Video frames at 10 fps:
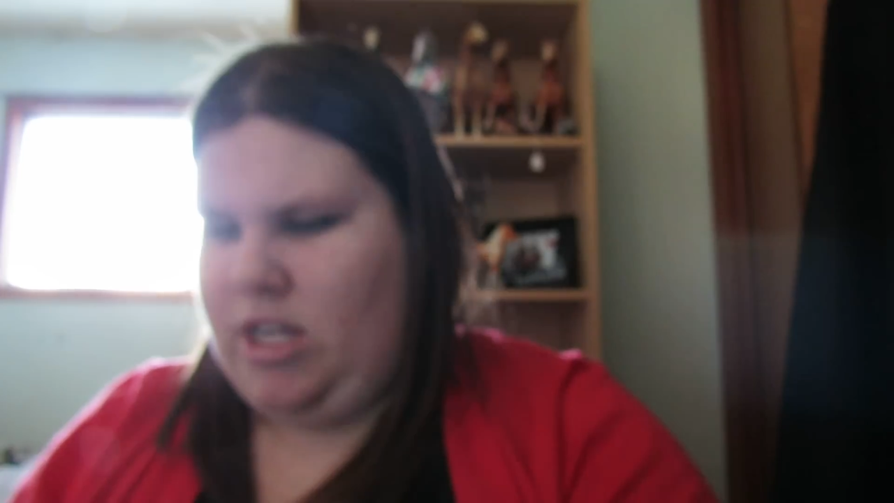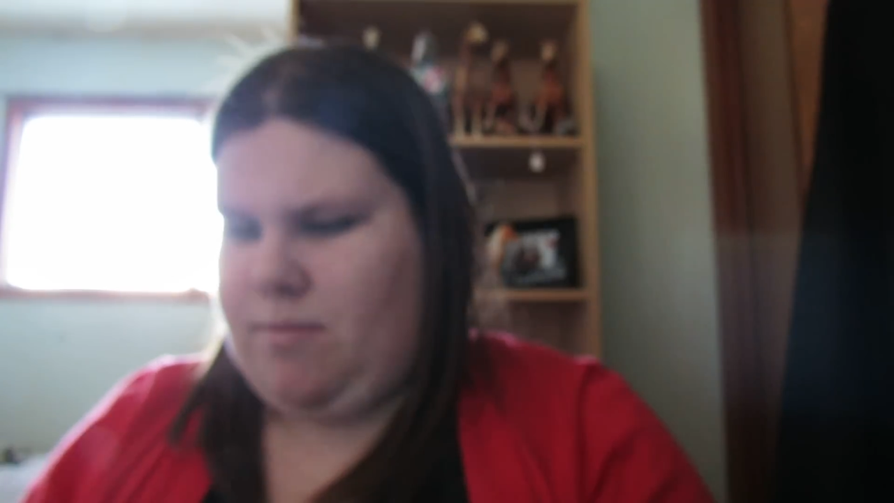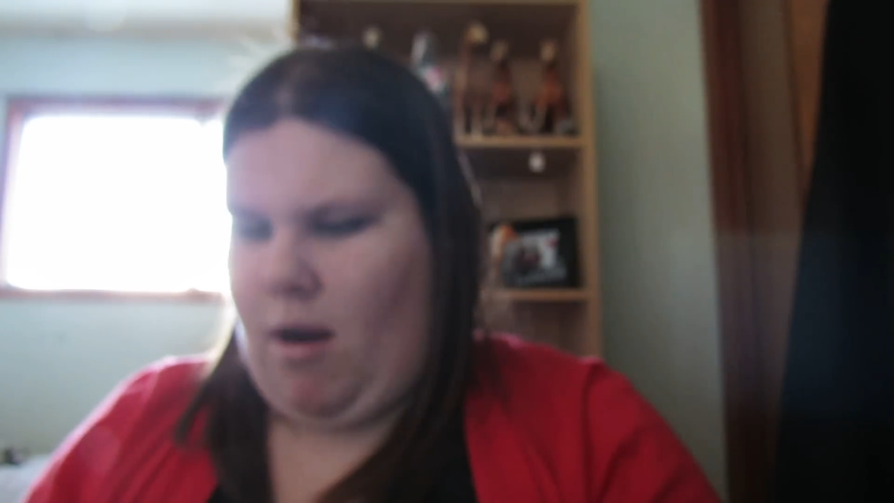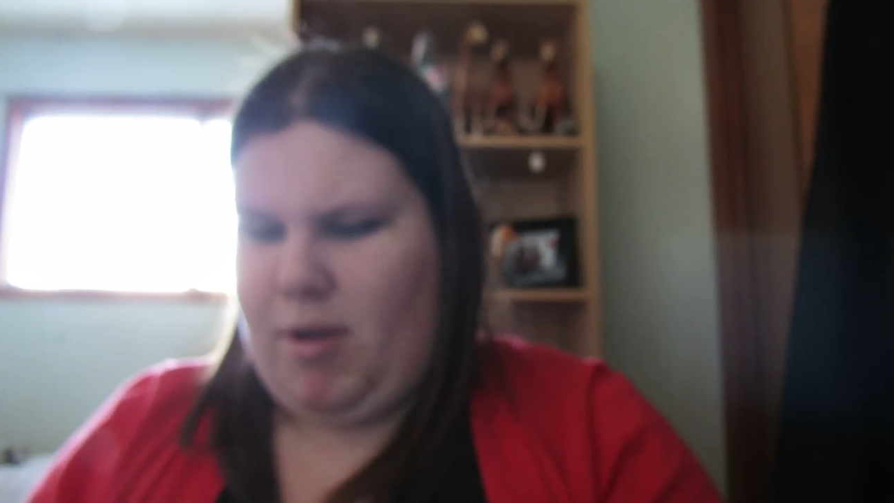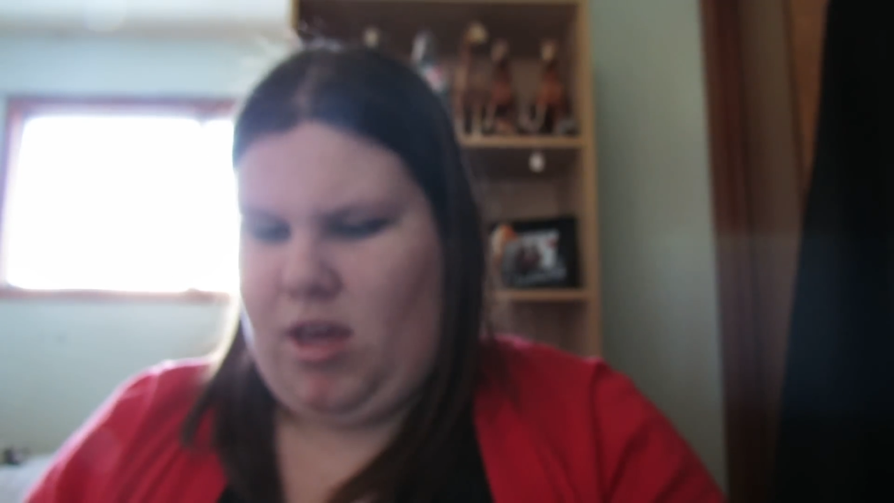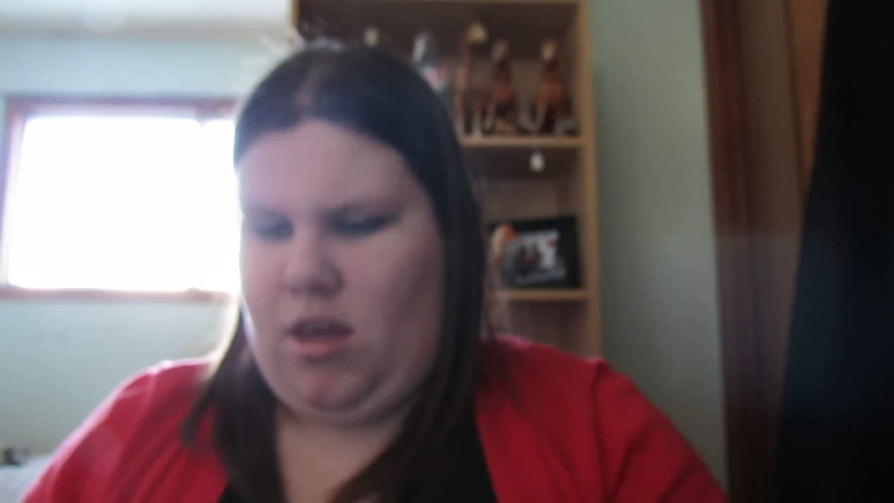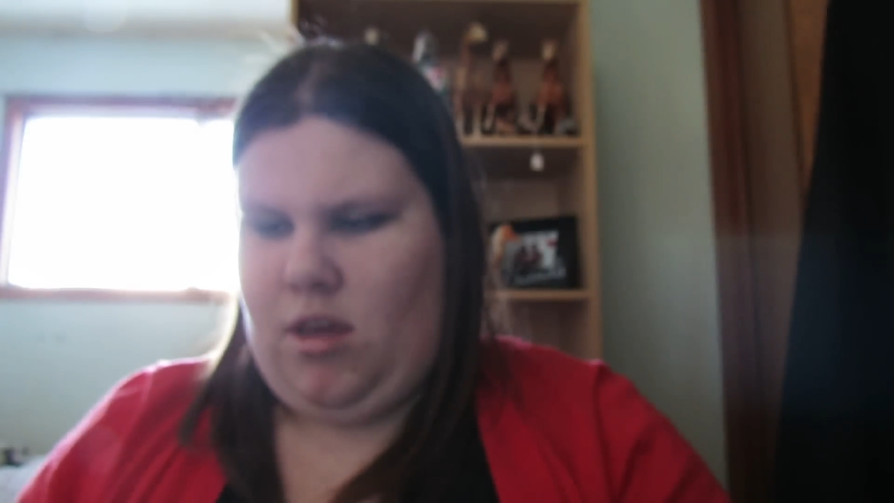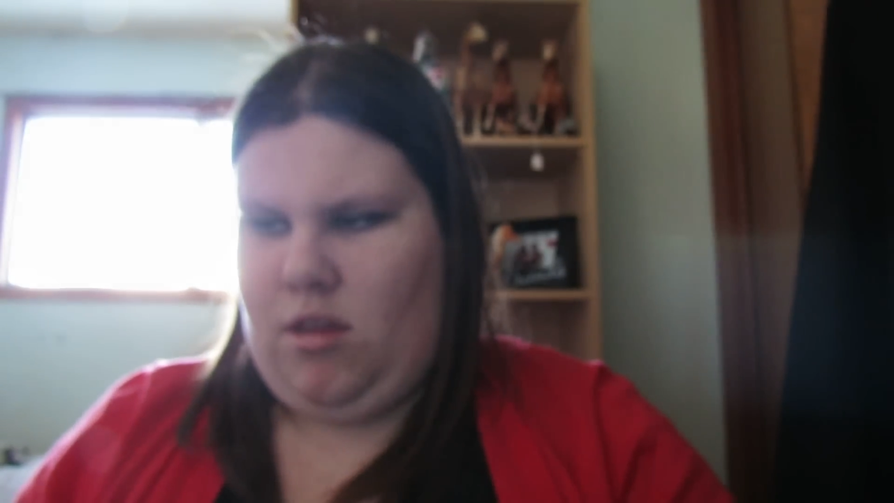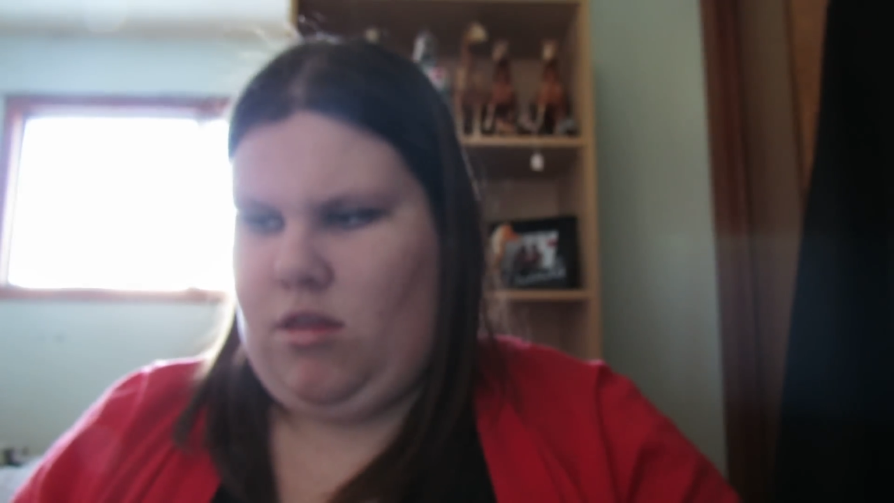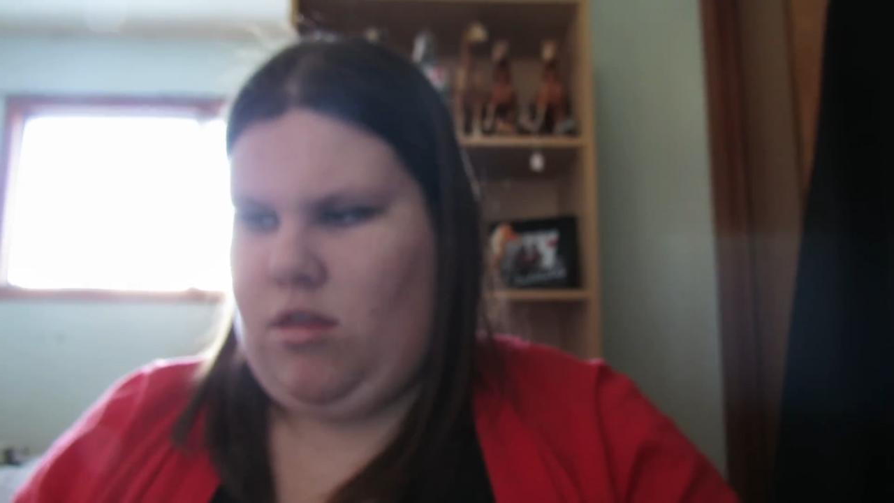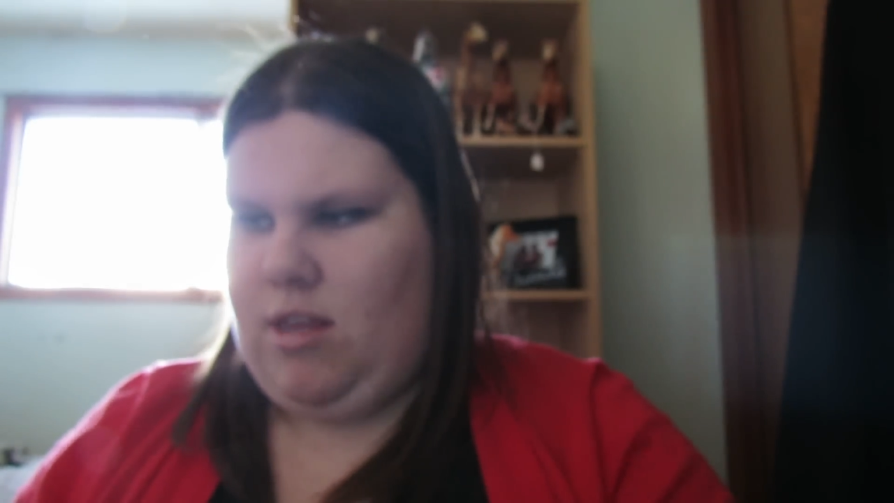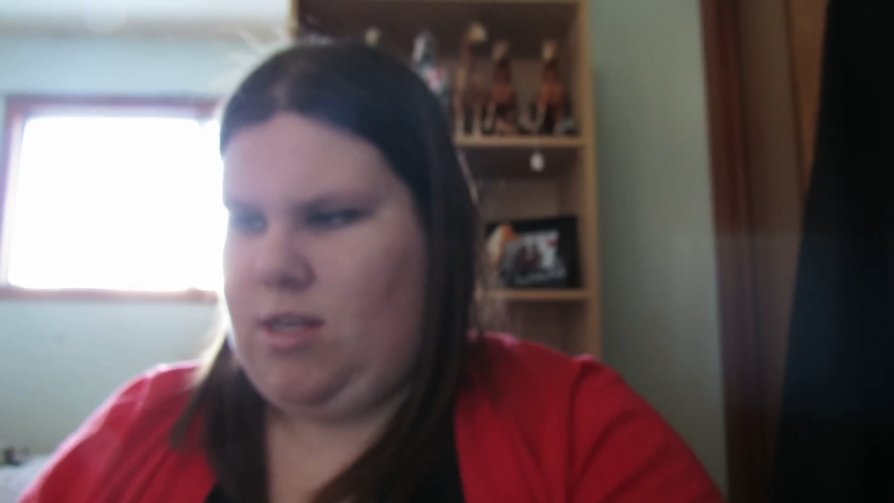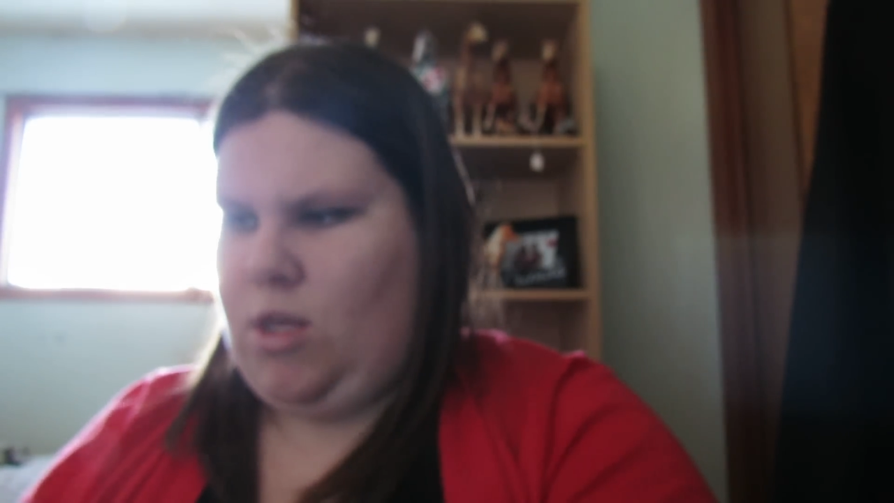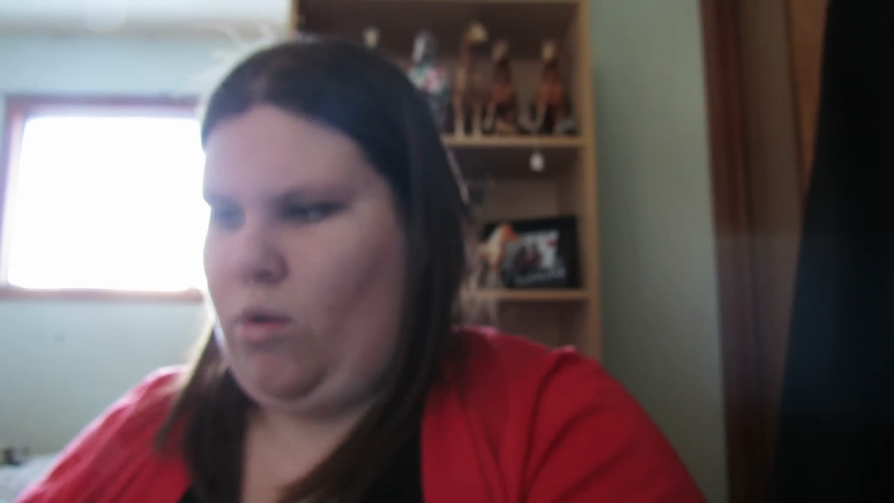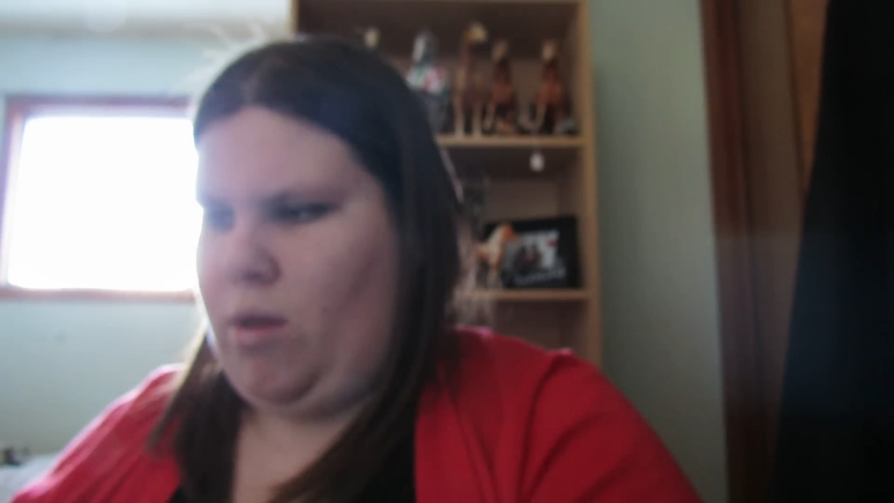is probably, this
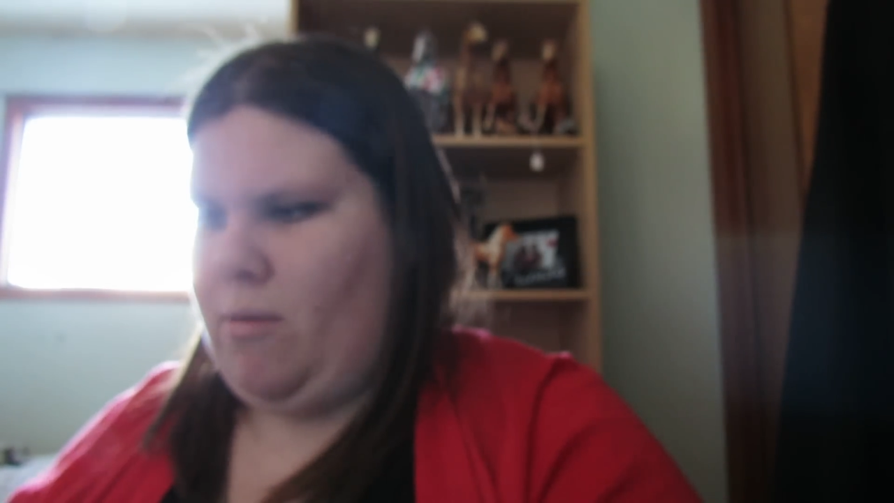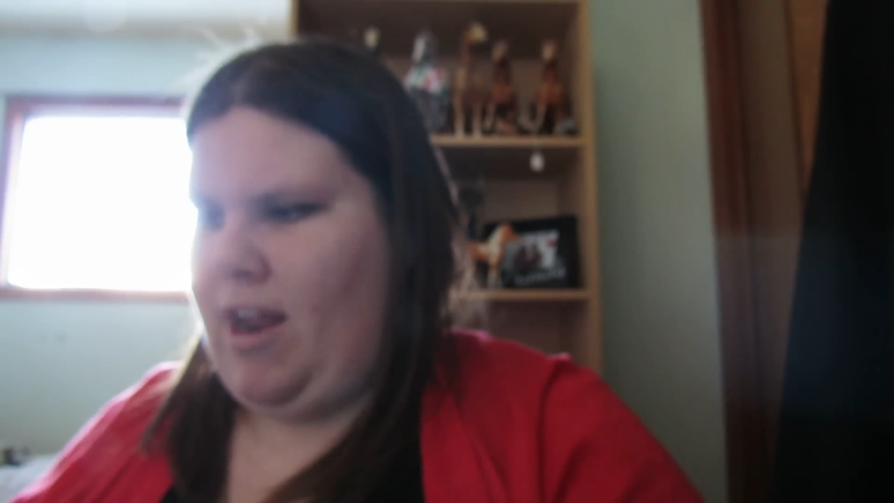is the only one